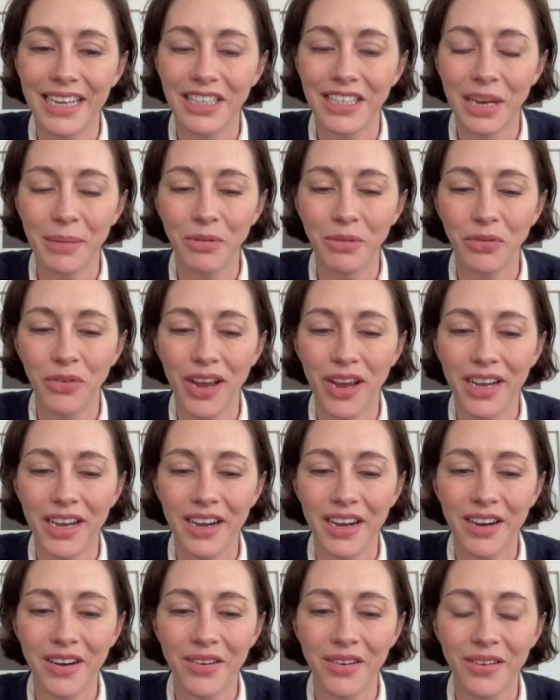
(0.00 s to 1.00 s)
James
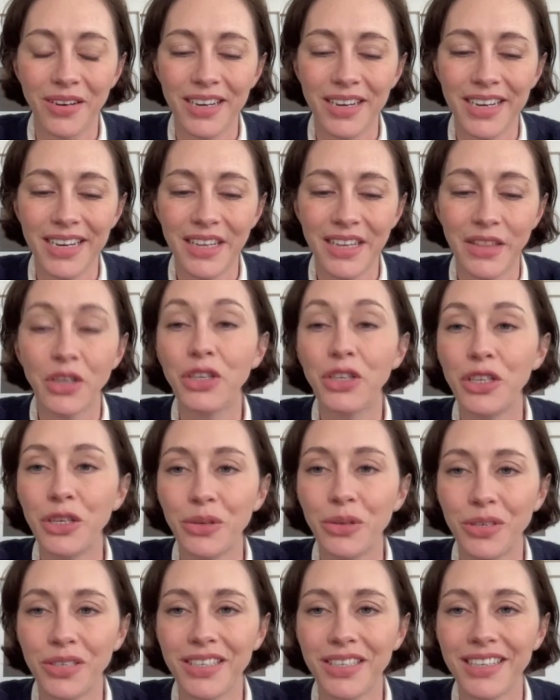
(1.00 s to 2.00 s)
Franco, The
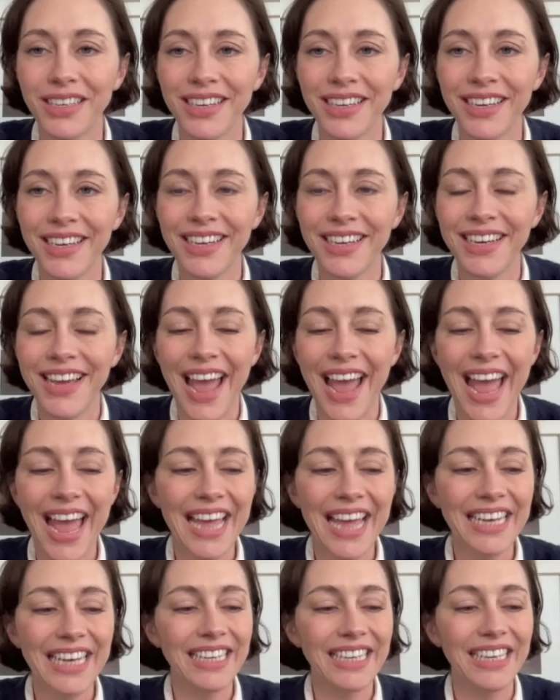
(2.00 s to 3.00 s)
Deuce.
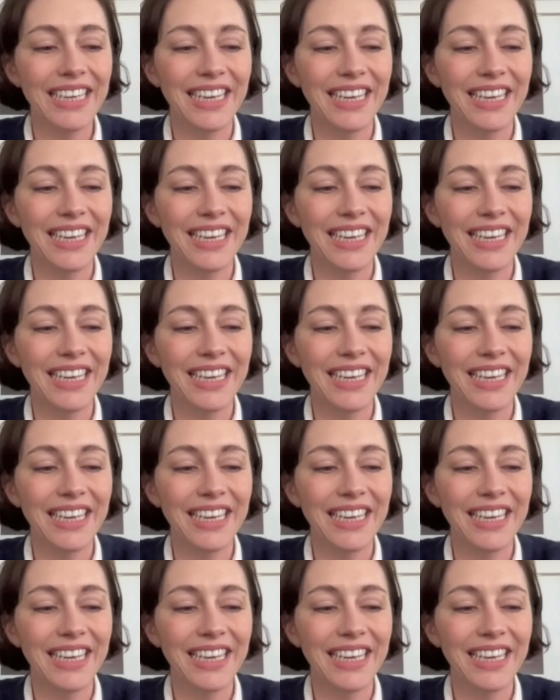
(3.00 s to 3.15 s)
And